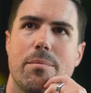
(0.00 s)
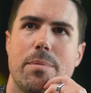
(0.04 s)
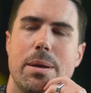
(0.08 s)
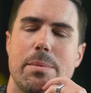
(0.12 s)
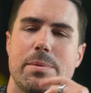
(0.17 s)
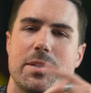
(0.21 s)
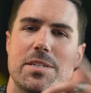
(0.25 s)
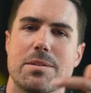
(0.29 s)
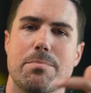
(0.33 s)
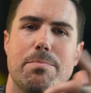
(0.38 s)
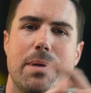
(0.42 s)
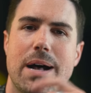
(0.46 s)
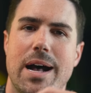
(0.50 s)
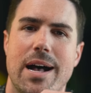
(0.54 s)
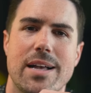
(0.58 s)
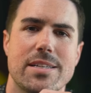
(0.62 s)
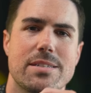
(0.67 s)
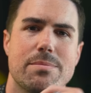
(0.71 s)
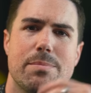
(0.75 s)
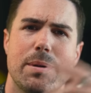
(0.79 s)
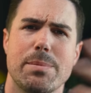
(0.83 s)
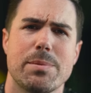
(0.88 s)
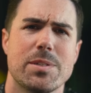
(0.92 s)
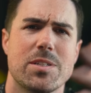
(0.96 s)
Maybe it's a
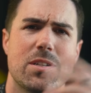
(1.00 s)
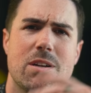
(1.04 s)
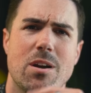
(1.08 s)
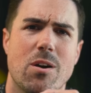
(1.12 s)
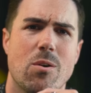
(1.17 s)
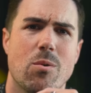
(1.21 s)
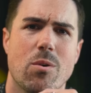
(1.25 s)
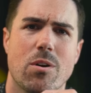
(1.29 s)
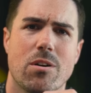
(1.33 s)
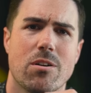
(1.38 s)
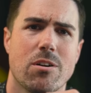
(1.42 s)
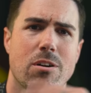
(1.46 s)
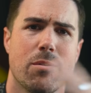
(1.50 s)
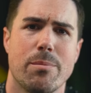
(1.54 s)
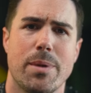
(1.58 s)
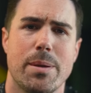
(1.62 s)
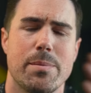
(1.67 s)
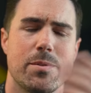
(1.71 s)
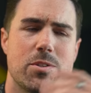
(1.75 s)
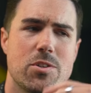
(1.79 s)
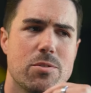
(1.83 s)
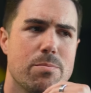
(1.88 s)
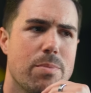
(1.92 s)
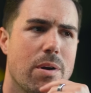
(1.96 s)
boss, maybe it's a coworker,
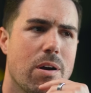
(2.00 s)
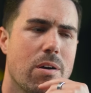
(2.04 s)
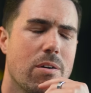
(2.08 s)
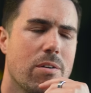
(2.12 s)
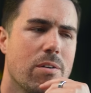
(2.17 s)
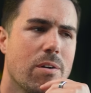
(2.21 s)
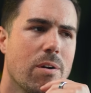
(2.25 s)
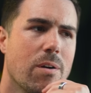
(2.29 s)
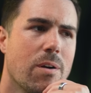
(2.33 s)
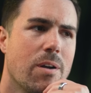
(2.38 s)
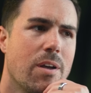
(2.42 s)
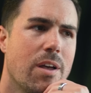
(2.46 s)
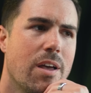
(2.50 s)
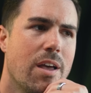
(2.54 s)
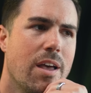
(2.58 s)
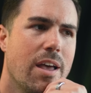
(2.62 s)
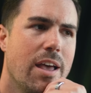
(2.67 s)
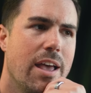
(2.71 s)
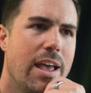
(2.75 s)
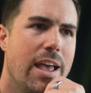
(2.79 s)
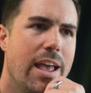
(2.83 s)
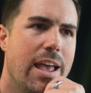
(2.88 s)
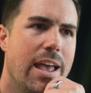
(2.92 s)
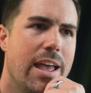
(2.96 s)
maybe it's your partner,
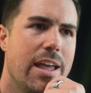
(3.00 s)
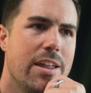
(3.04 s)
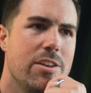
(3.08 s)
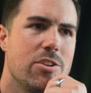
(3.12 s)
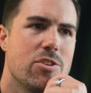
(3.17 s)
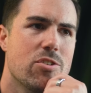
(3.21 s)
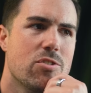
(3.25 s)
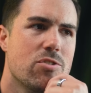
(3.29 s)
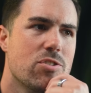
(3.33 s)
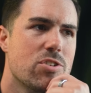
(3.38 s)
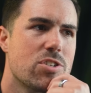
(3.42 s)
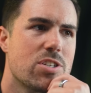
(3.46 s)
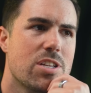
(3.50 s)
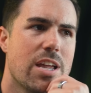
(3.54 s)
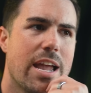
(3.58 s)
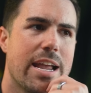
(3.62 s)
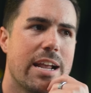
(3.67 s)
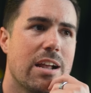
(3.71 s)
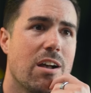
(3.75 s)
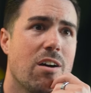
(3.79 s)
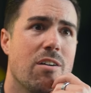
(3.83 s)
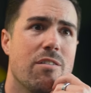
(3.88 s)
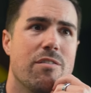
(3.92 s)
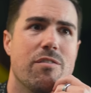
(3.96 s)
and you're just
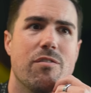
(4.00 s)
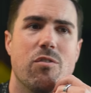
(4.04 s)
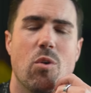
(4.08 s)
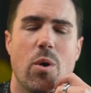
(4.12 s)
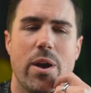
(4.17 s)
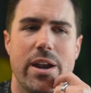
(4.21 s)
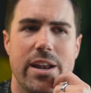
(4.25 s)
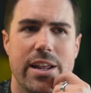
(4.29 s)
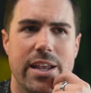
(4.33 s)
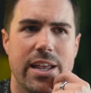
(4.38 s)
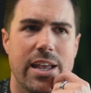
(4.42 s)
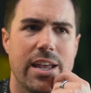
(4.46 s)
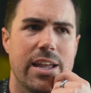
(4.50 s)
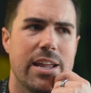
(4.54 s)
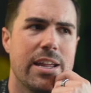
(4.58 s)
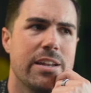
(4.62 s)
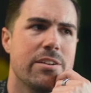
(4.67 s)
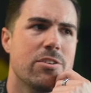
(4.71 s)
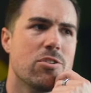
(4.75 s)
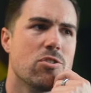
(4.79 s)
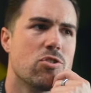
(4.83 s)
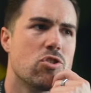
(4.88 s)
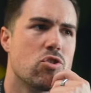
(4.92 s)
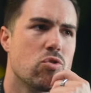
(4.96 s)
like avoiding it
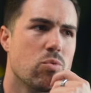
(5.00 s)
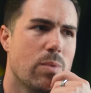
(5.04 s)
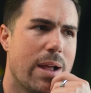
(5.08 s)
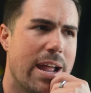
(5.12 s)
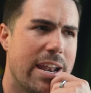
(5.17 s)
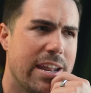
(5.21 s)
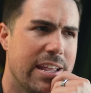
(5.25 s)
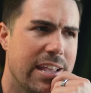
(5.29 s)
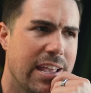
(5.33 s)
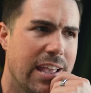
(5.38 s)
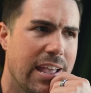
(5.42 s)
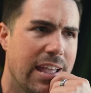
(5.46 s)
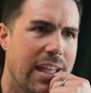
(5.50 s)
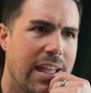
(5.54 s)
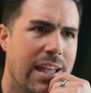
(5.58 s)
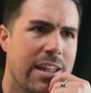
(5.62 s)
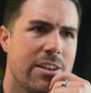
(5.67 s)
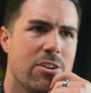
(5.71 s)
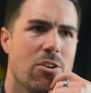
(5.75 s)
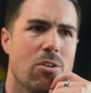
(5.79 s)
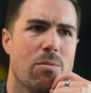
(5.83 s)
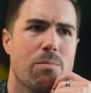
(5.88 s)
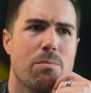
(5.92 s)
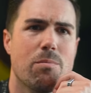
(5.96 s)
and you're dreading it
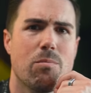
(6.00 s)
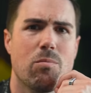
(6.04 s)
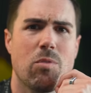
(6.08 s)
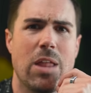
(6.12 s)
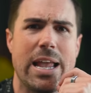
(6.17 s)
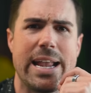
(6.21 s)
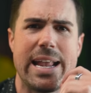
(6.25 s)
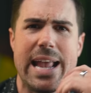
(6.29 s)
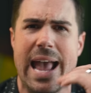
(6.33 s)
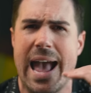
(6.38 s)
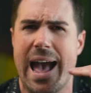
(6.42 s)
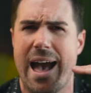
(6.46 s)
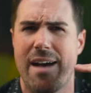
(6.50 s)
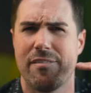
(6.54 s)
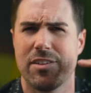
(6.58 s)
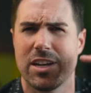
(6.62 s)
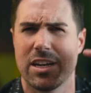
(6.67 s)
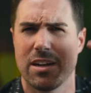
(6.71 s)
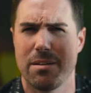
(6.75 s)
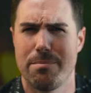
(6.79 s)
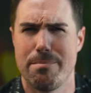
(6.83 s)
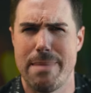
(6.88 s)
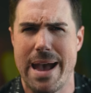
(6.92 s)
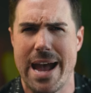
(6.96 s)
and you're like having
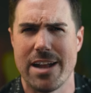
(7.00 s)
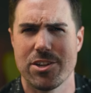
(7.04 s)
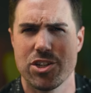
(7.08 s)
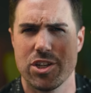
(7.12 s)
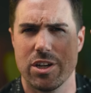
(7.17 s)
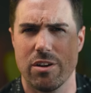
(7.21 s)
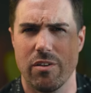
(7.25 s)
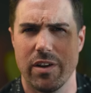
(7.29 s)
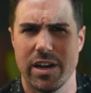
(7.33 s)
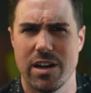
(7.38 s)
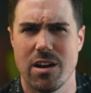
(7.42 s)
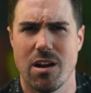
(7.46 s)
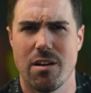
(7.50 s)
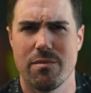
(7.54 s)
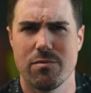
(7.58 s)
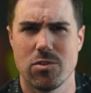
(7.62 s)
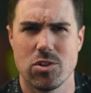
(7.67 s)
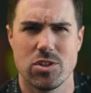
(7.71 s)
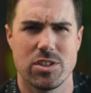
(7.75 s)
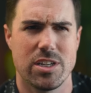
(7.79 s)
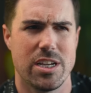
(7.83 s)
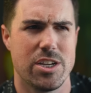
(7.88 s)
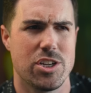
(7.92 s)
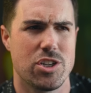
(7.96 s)
an imaginary
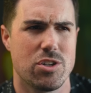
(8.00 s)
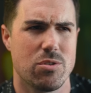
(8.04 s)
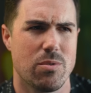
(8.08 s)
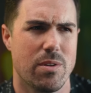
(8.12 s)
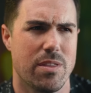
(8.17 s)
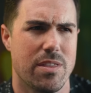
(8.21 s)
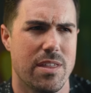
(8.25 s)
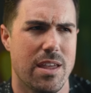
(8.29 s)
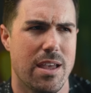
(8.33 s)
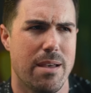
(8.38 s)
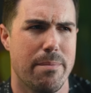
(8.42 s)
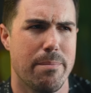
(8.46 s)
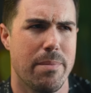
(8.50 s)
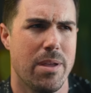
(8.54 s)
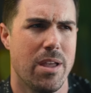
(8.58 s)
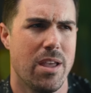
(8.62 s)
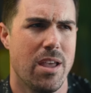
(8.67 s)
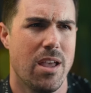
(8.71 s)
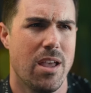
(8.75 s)
conversation with them.